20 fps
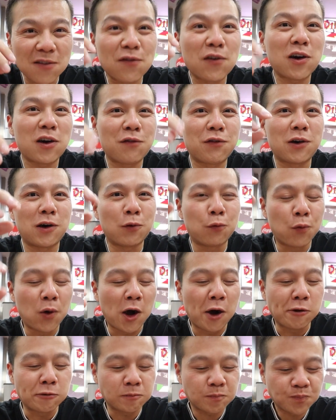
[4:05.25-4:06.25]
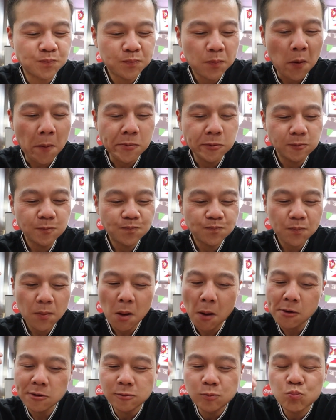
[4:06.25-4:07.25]
it very well.
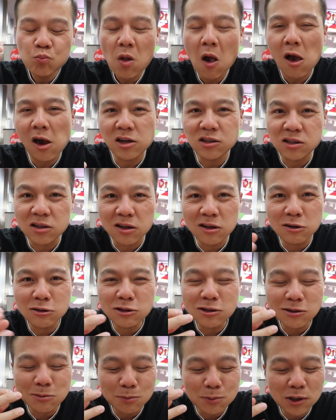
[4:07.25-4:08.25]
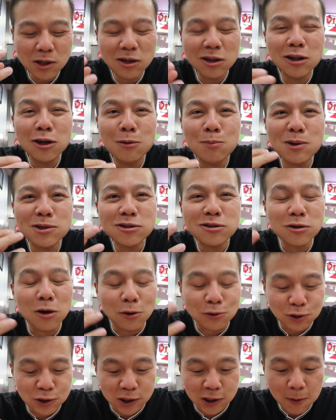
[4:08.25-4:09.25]
It's a little bit
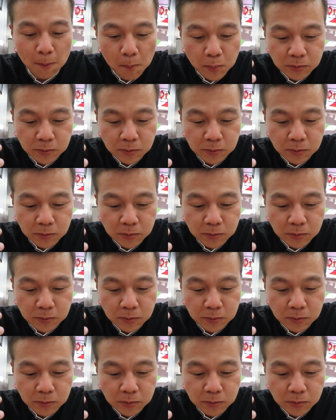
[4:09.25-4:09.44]
salty.